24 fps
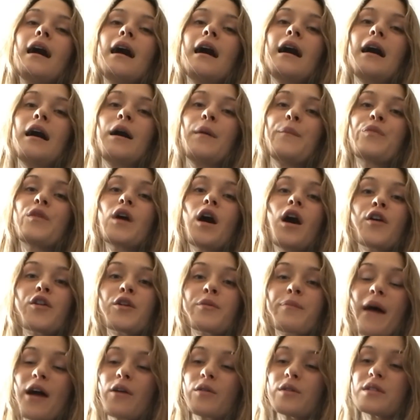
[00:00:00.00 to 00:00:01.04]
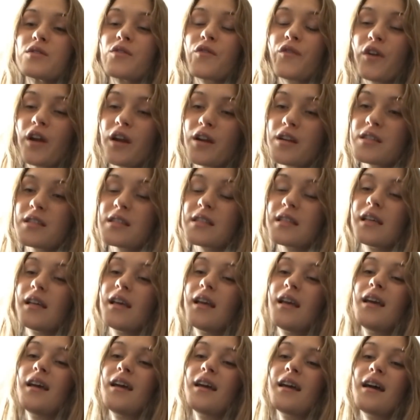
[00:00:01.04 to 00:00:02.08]
um, the 100 back was first.
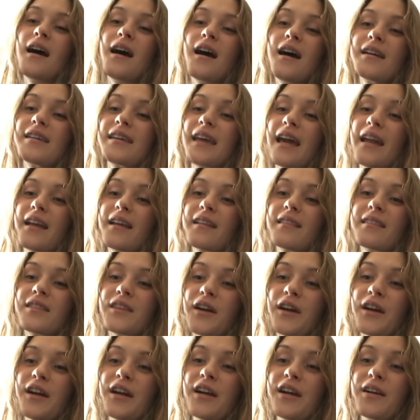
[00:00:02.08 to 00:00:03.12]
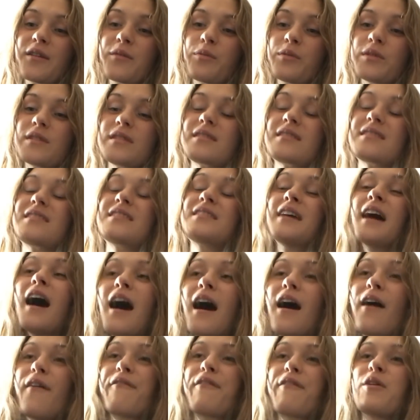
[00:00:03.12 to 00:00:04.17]
Uh, getting third was
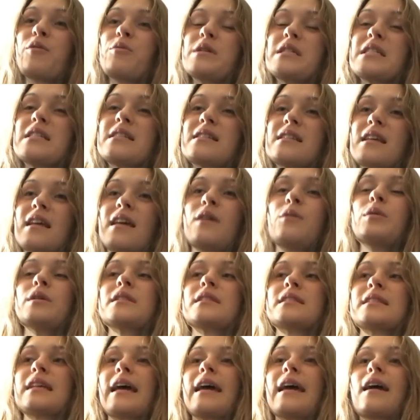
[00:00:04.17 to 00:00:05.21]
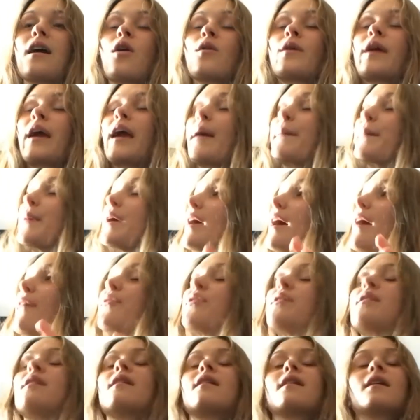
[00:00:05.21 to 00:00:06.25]
tough. It was, it was like, okay, I'm going to have
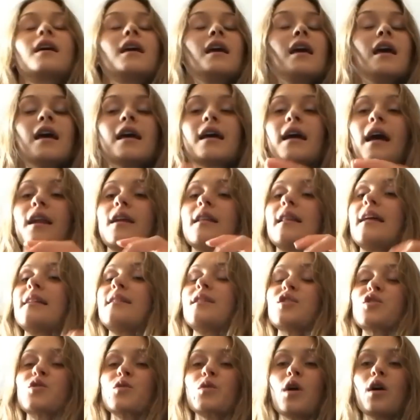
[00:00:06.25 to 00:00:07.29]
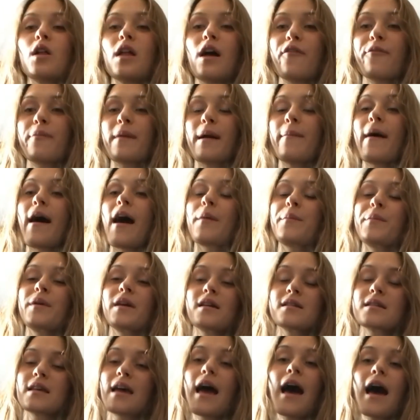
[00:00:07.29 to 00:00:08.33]
to kind of let this roll off my back
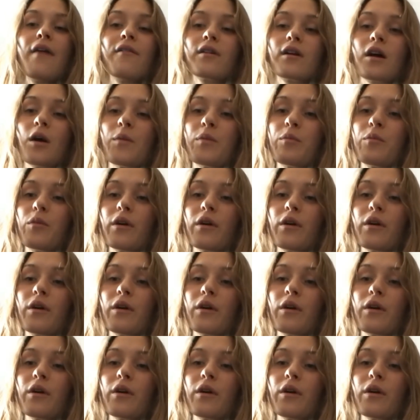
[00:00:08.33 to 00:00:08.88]
because I have a couple